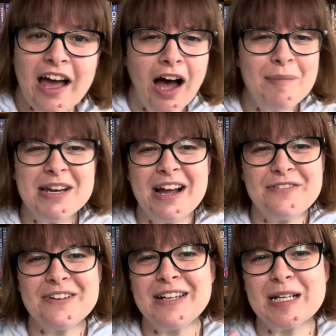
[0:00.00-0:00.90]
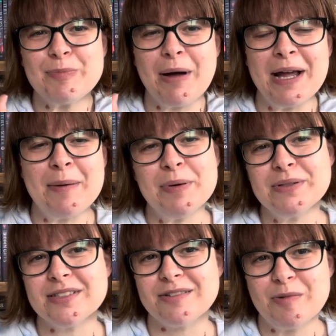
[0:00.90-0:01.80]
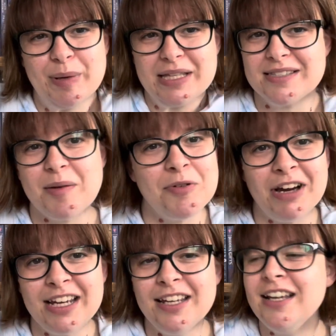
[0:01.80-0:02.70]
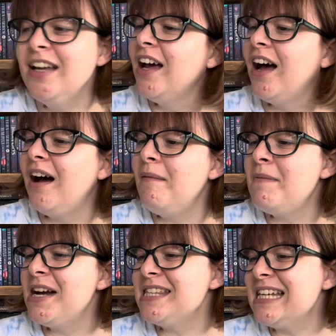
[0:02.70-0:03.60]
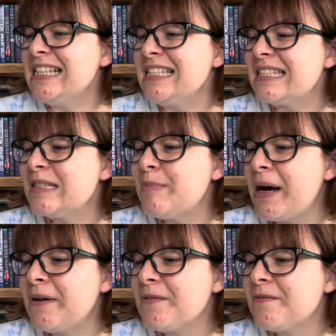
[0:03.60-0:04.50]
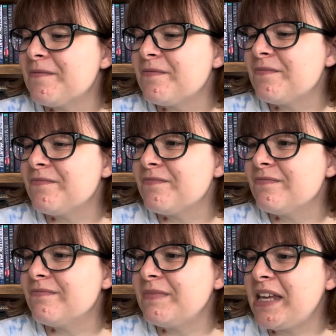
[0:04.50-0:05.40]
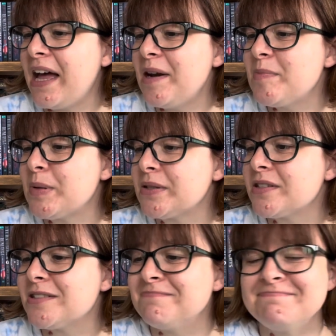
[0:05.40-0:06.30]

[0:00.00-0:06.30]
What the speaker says: I mean, I feel like pineapples are a bit summery. I think this is about cannibals.